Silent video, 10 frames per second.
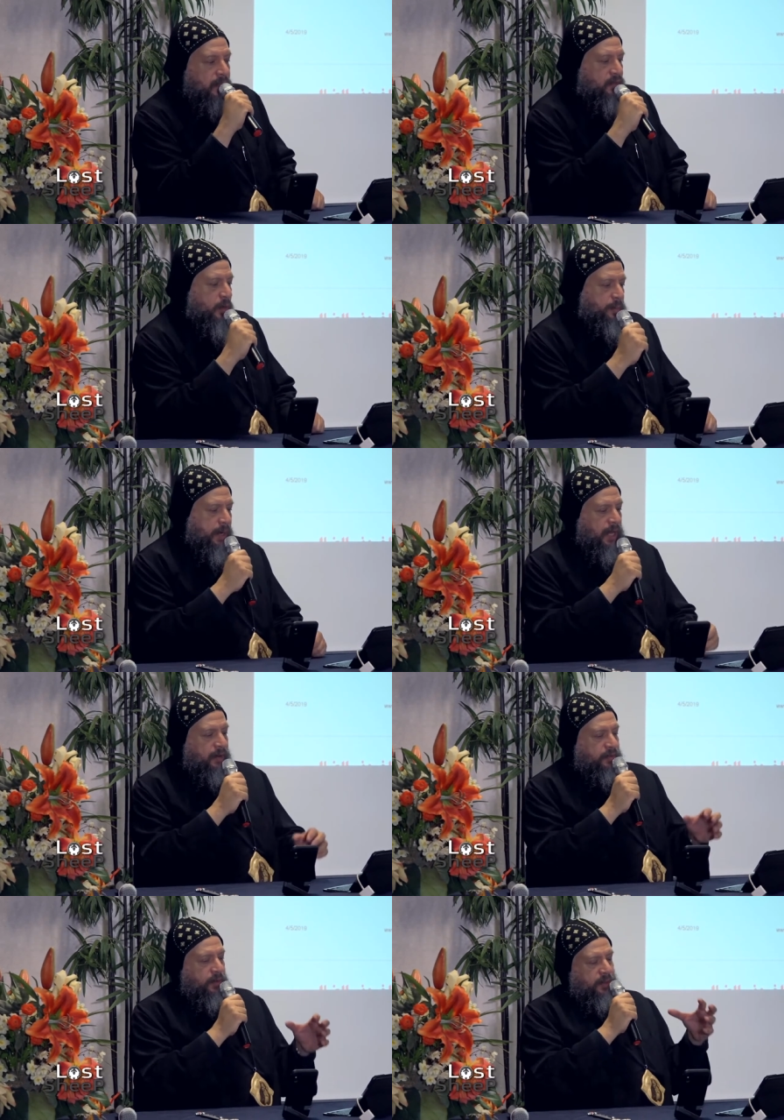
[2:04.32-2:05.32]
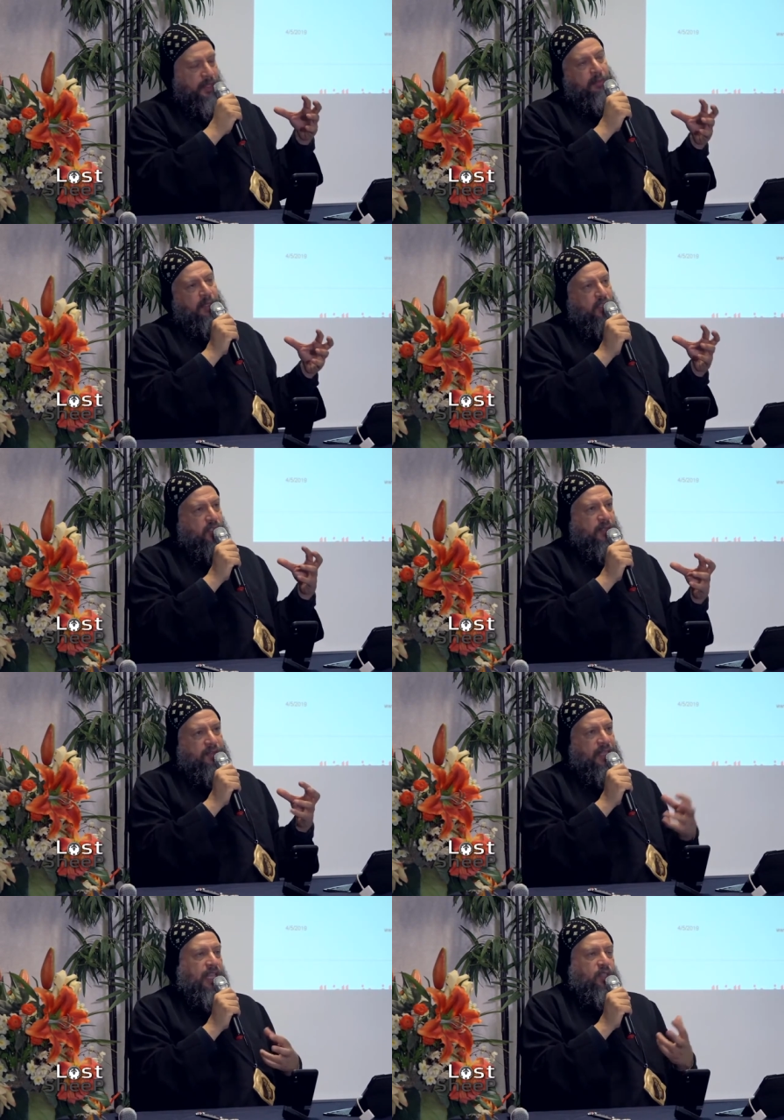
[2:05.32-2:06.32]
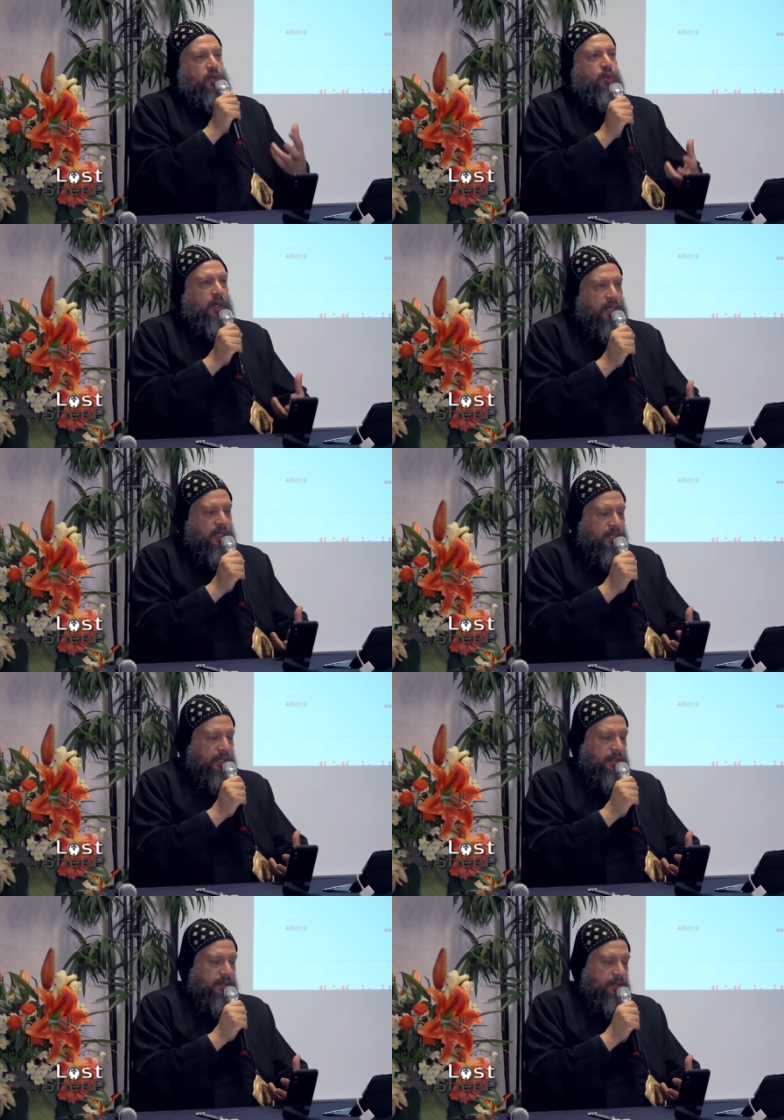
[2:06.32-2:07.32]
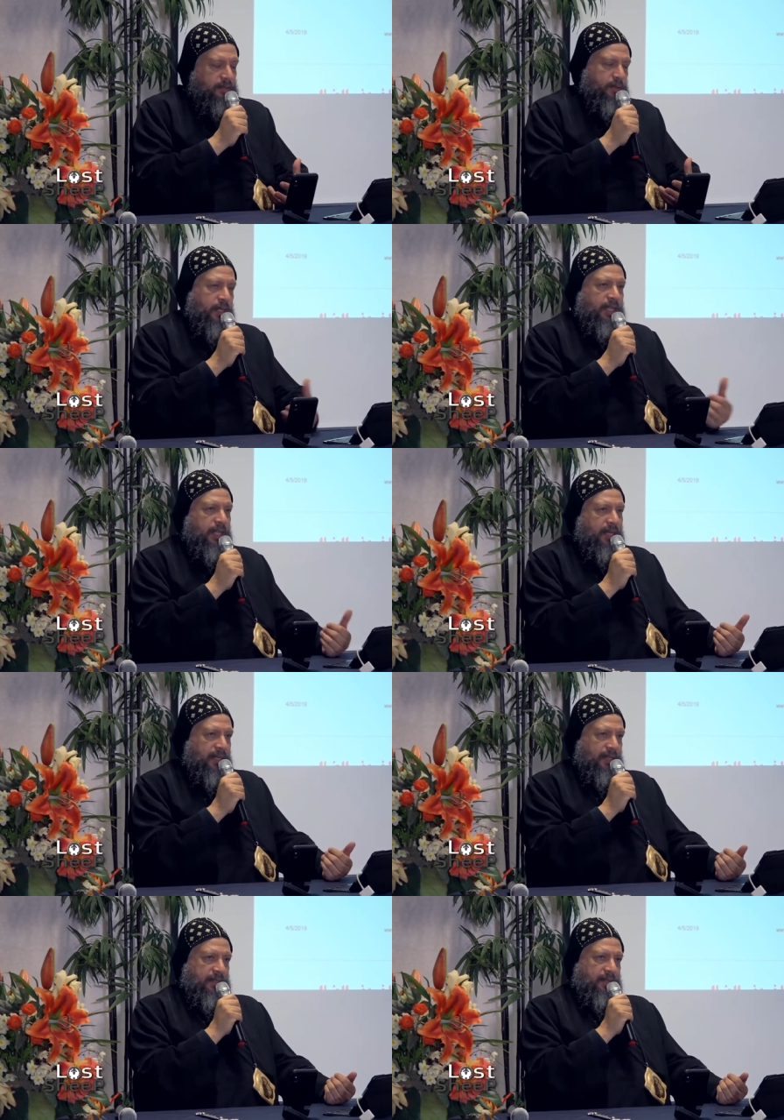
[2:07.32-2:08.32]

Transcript: So prayer for them is just a tool for healing.